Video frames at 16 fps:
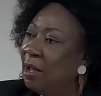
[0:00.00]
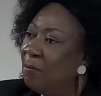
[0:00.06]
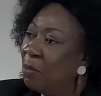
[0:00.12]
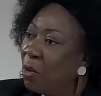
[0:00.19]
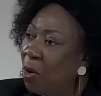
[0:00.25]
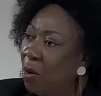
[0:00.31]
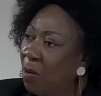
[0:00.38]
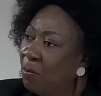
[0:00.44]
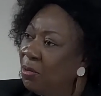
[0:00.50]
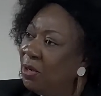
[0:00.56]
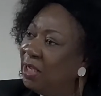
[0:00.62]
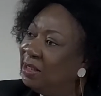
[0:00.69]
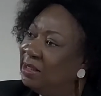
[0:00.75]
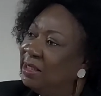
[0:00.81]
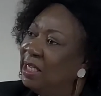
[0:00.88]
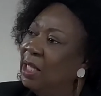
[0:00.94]

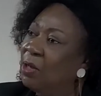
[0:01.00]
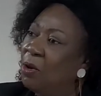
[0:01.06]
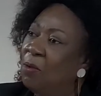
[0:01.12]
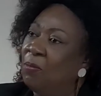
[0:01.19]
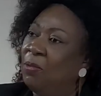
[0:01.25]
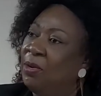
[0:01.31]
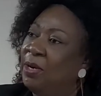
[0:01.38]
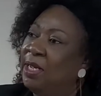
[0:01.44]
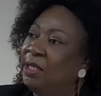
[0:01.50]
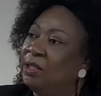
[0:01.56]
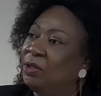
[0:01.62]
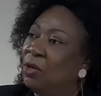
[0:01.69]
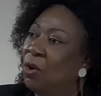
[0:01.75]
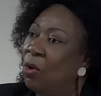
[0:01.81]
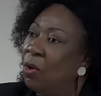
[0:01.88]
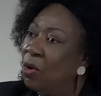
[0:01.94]
components, cell components,
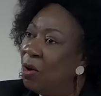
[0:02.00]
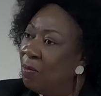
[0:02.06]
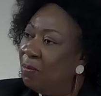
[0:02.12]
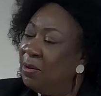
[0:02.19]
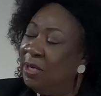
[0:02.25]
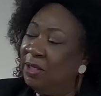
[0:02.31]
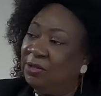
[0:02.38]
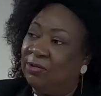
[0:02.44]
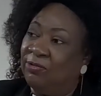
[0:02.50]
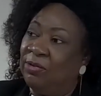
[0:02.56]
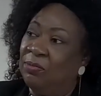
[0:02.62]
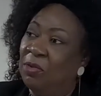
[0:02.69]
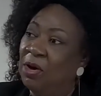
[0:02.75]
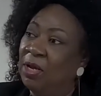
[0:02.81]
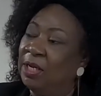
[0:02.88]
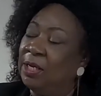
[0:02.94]
or components of the
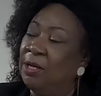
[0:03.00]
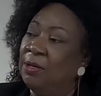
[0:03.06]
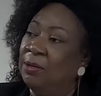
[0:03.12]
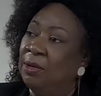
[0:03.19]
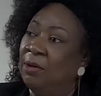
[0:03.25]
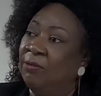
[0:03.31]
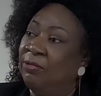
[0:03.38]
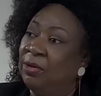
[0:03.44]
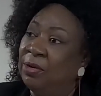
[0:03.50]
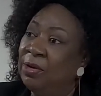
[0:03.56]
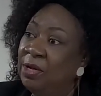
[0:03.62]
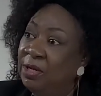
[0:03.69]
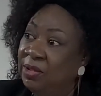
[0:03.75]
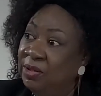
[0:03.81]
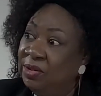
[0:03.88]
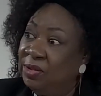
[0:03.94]
molecule, of the
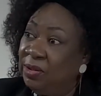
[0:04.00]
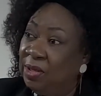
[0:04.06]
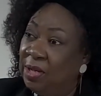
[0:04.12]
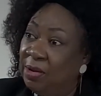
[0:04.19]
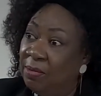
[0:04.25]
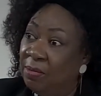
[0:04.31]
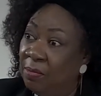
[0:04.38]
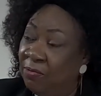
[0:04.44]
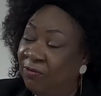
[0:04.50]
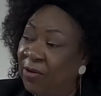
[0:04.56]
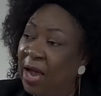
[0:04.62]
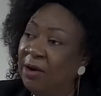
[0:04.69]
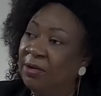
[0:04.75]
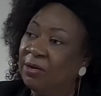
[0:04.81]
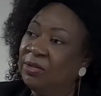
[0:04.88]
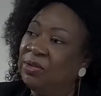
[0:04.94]

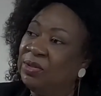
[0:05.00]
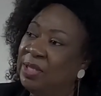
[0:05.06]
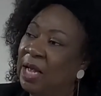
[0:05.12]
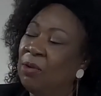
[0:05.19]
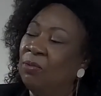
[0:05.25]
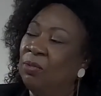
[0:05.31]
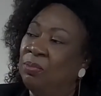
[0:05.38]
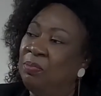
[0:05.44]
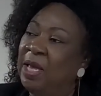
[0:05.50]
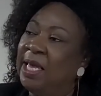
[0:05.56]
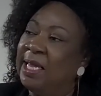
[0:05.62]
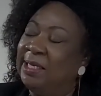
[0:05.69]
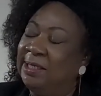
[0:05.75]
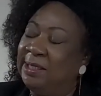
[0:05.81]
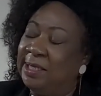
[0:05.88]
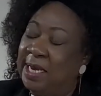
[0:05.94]
virus that would make
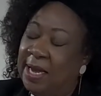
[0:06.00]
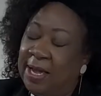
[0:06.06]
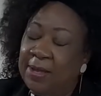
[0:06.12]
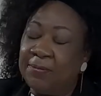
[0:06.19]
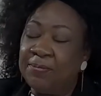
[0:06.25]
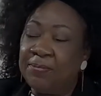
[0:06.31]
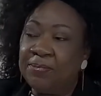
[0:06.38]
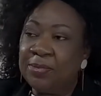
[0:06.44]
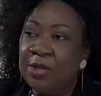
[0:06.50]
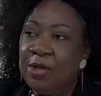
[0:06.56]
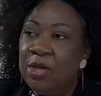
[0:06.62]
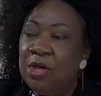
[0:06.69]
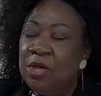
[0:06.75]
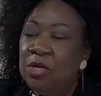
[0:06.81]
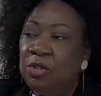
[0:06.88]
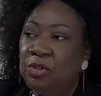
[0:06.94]
it die.
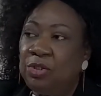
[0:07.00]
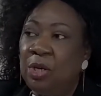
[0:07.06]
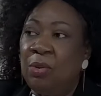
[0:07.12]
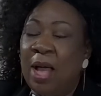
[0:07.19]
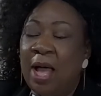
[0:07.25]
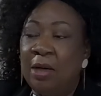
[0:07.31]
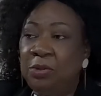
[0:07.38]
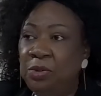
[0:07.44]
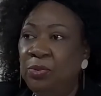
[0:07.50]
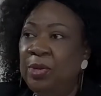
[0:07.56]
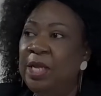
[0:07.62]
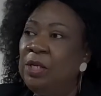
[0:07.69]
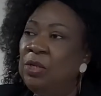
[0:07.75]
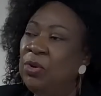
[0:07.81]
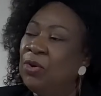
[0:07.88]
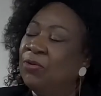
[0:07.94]
So how do
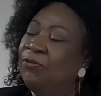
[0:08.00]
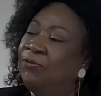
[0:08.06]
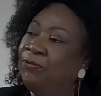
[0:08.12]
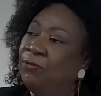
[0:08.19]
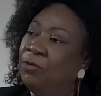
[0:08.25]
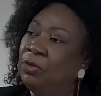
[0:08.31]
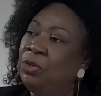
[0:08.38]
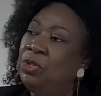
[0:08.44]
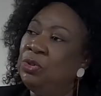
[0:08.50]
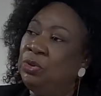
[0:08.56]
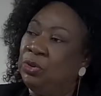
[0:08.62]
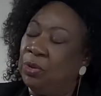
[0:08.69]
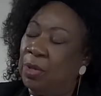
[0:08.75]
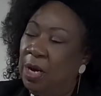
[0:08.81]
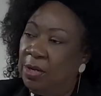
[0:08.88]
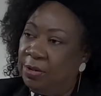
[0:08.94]
we look for new
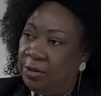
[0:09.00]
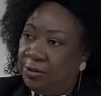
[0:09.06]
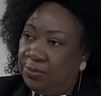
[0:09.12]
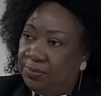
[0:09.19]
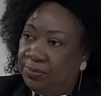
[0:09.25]
drugs?